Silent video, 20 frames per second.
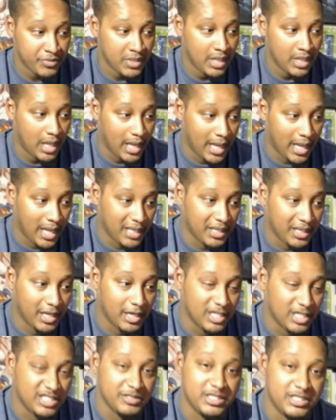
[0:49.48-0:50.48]
And
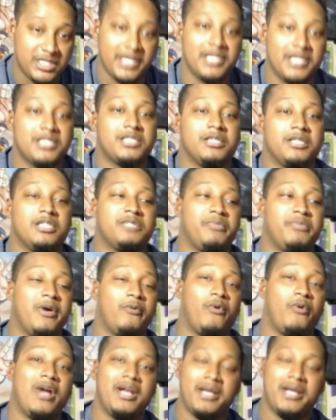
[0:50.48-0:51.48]
it's
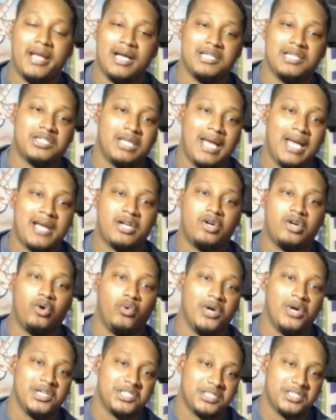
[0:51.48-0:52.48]
right now it's a lot of
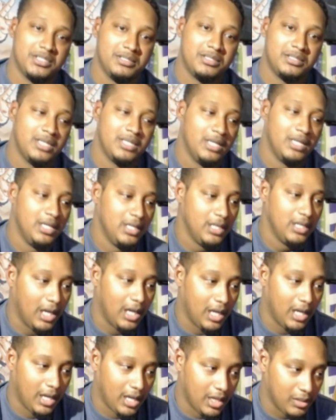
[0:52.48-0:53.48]
questions,
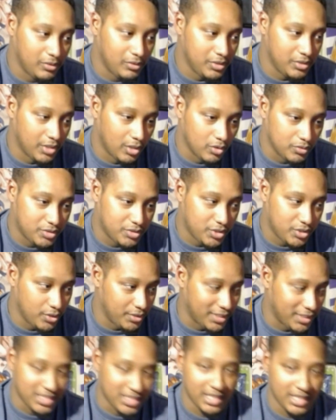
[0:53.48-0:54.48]
you know, to
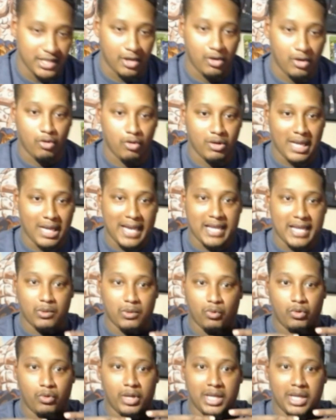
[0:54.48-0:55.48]
Nintendo on like
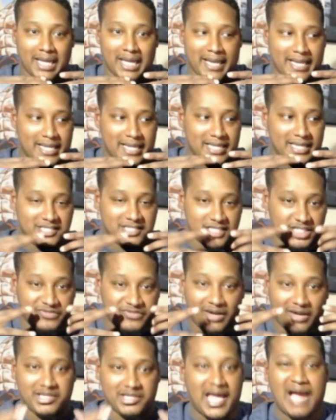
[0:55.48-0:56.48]
is this
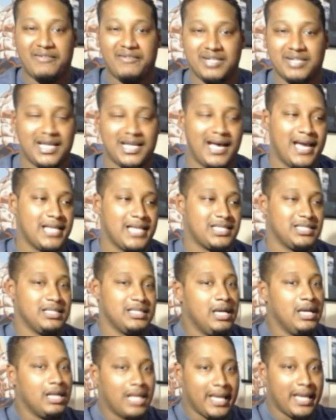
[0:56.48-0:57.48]
false advertising?
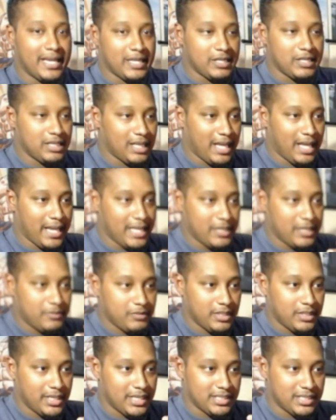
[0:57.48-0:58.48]
Like
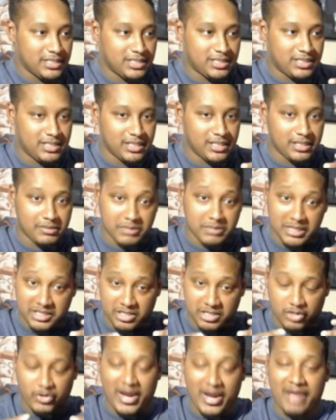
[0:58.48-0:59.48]
is the
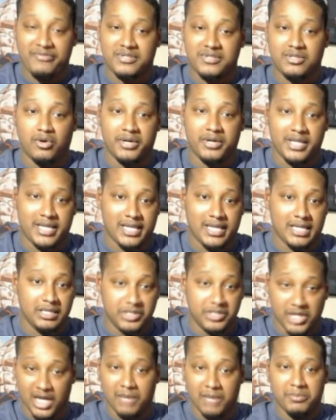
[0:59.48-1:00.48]
graphics going to get
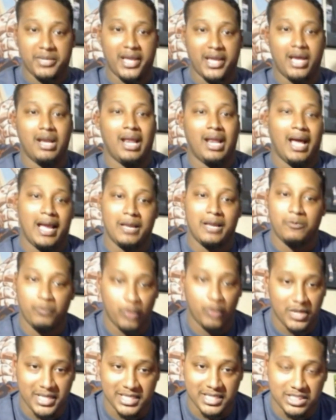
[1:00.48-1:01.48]
dumbed down? Like
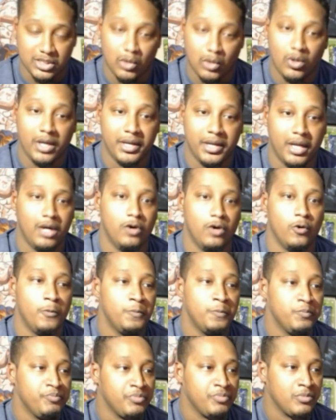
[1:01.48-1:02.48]
what is going on?
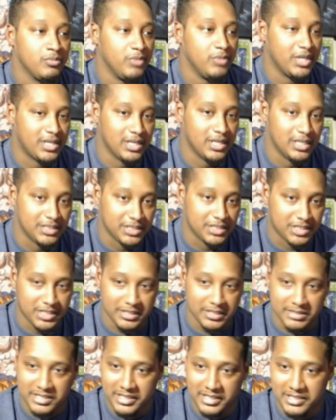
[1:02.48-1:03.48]
Because
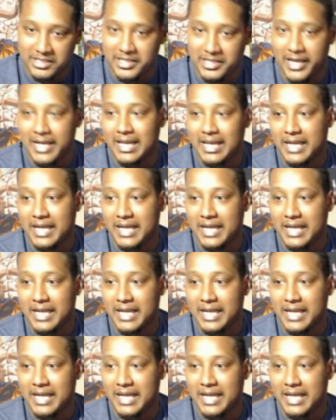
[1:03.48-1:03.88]
it seems that like